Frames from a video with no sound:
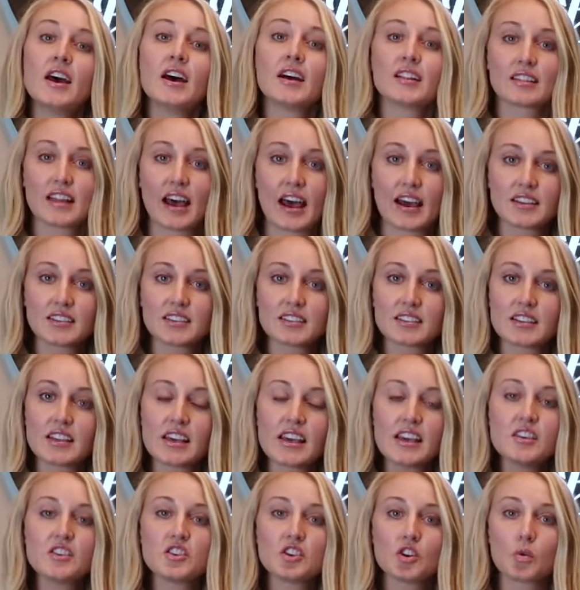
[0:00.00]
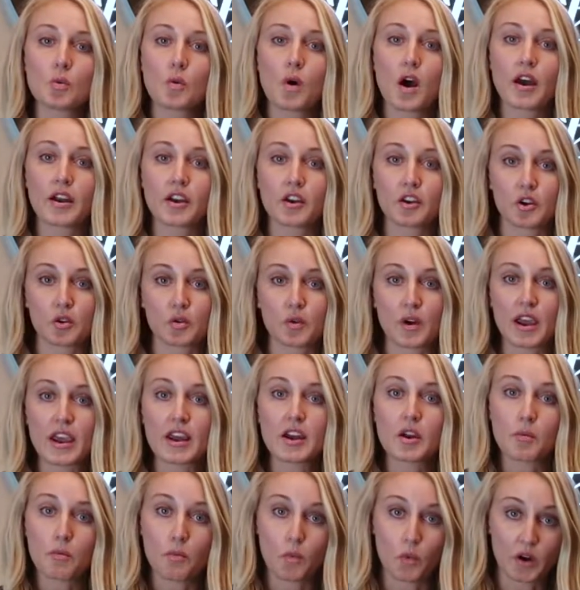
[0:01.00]
Lastly, you'll want a
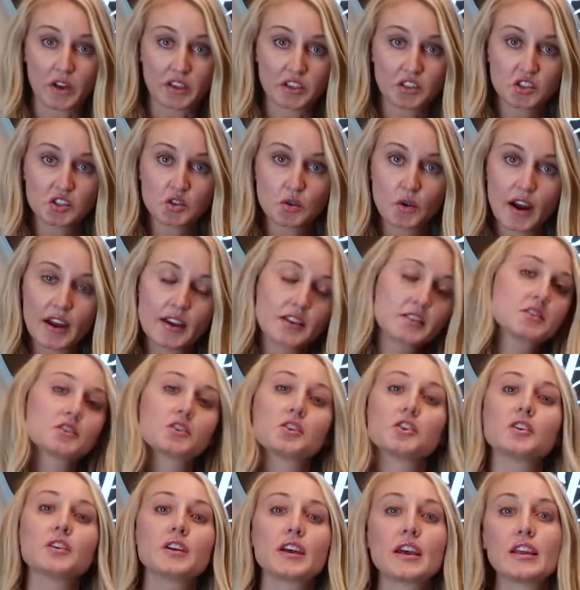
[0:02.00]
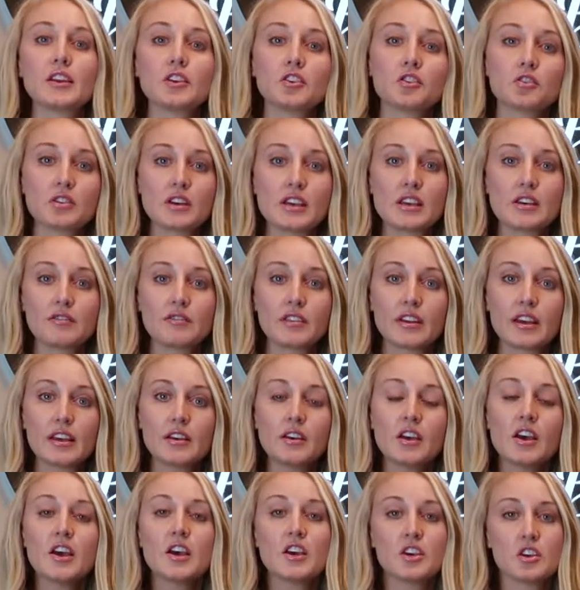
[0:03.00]
great moisturizer in your
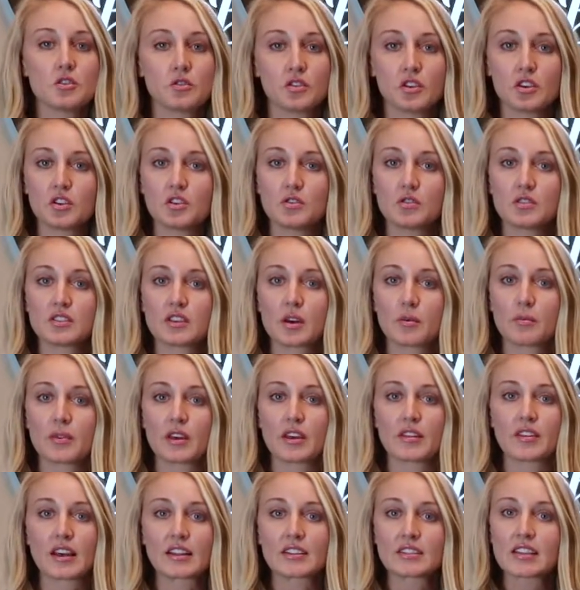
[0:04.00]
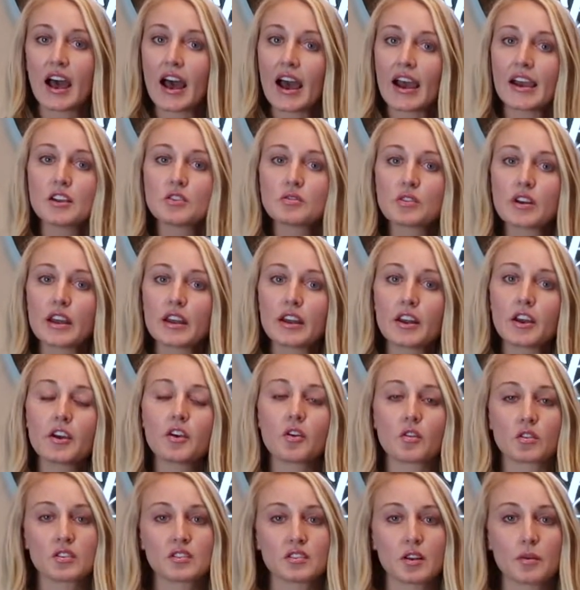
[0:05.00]
evening. You can use something that's
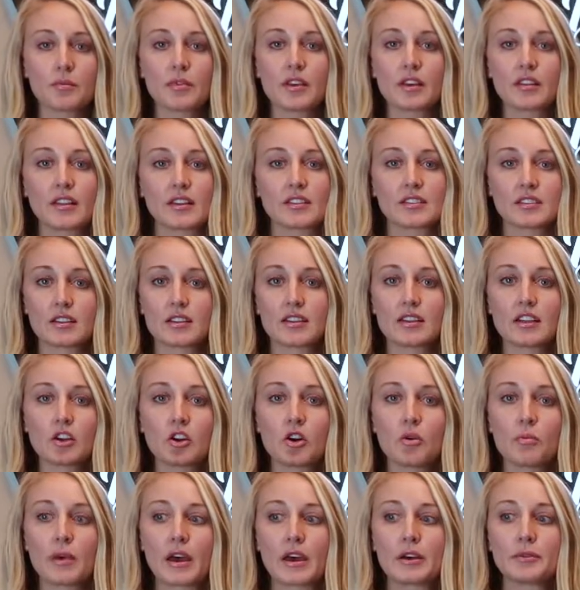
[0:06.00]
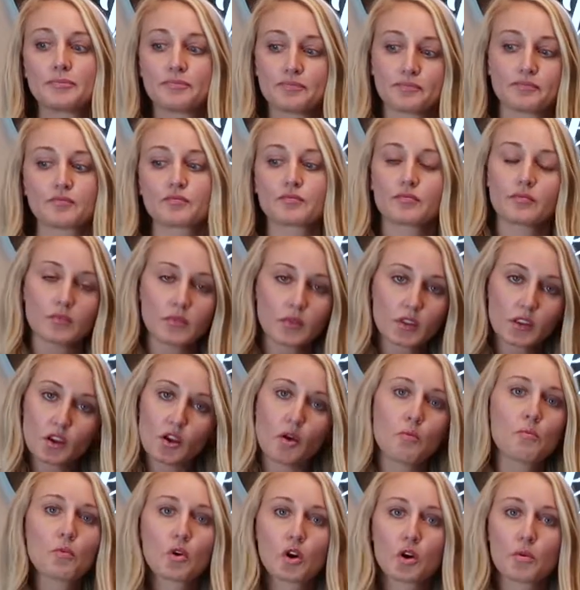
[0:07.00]
hydrating or something that's a little bit
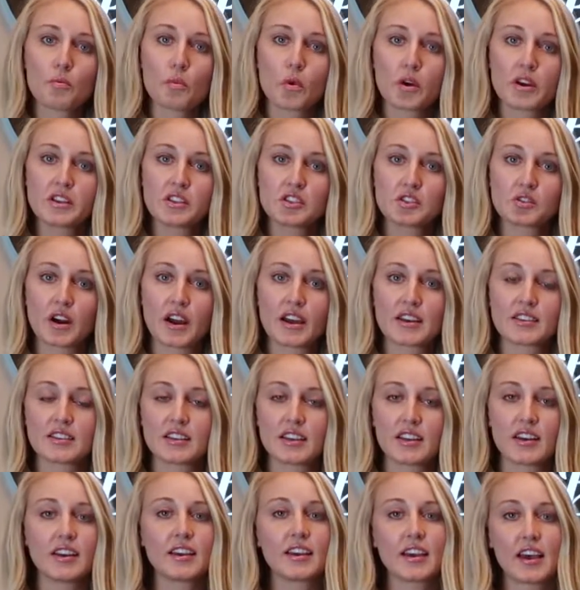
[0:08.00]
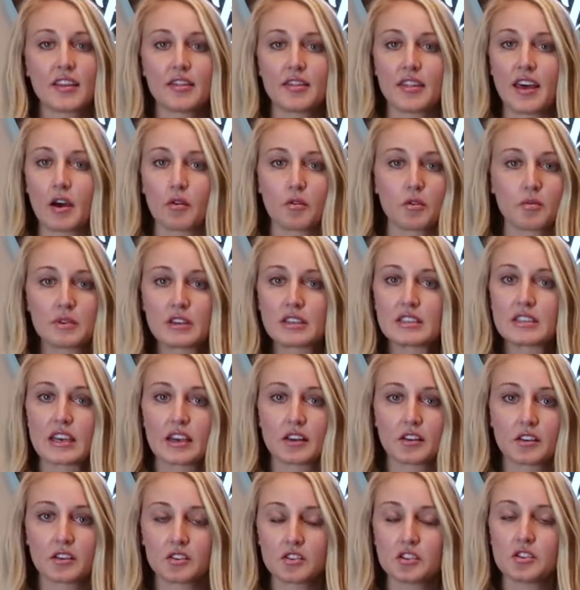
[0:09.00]
more moisturizing. And again, that would be
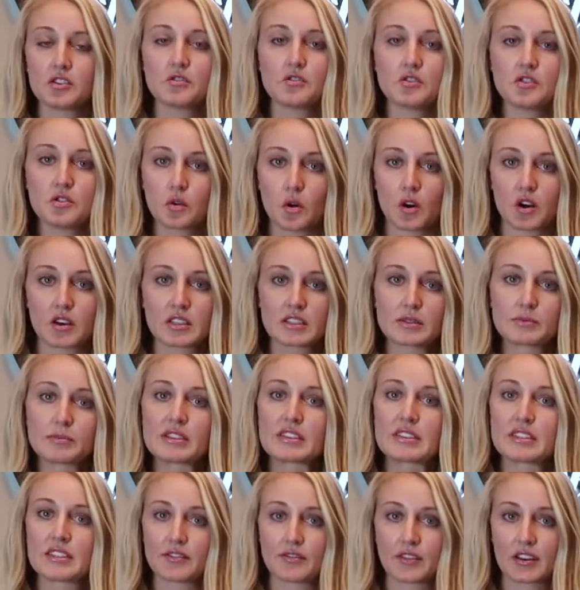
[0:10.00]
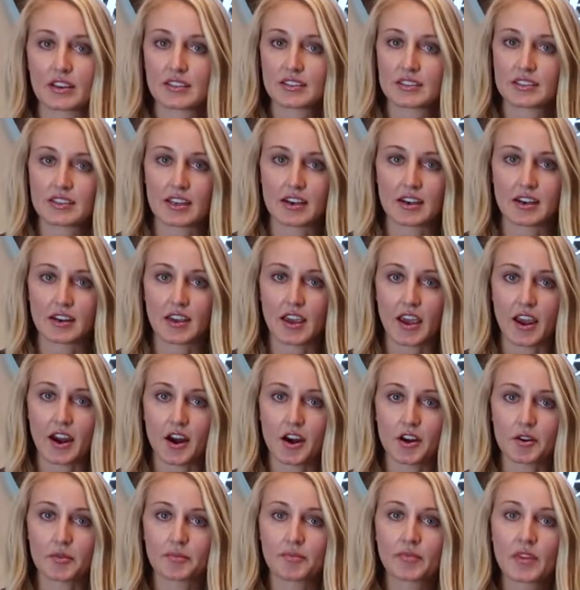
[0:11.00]
tailored to your specific
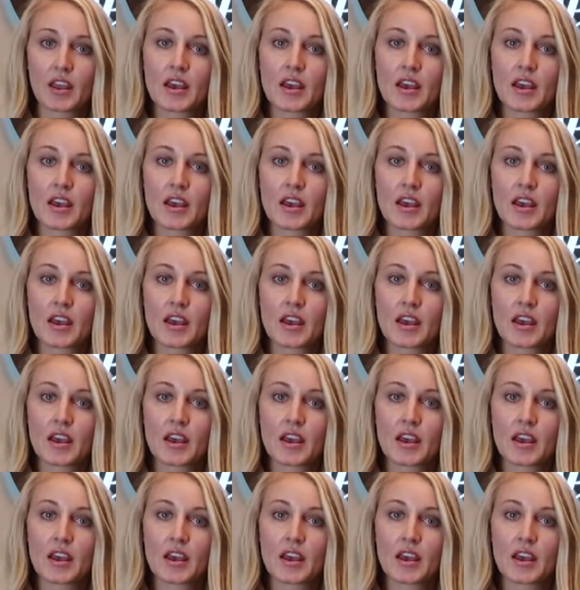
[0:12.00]
skincare.